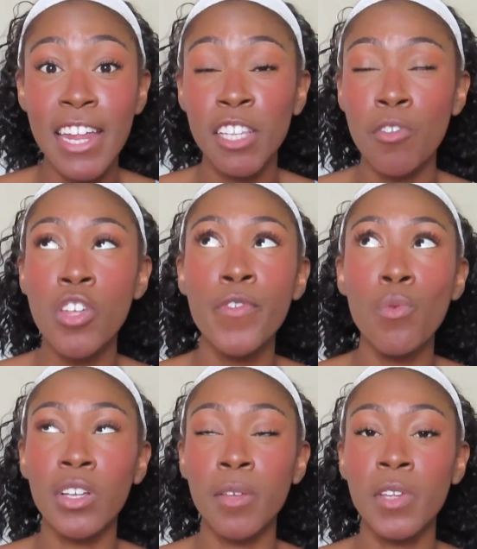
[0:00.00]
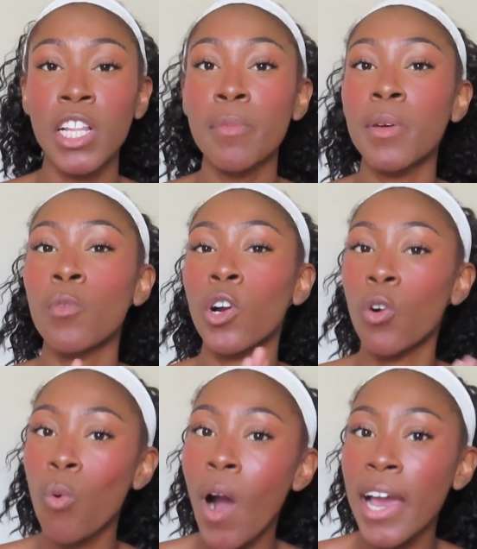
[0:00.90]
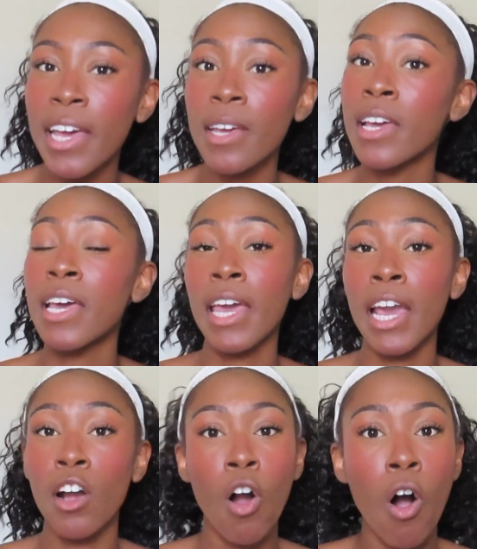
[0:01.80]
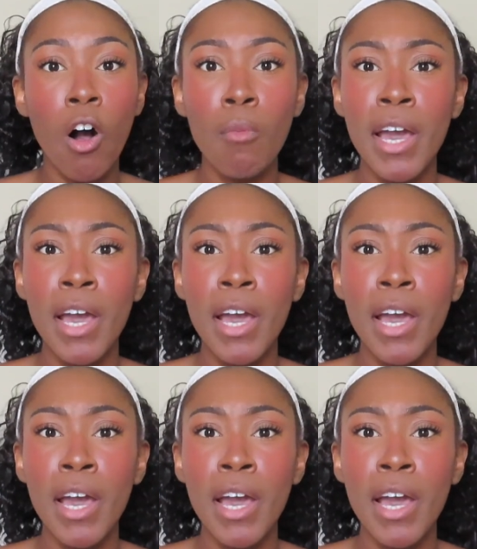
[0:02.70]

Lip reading: especially if you want something a little bit more quiet and calm.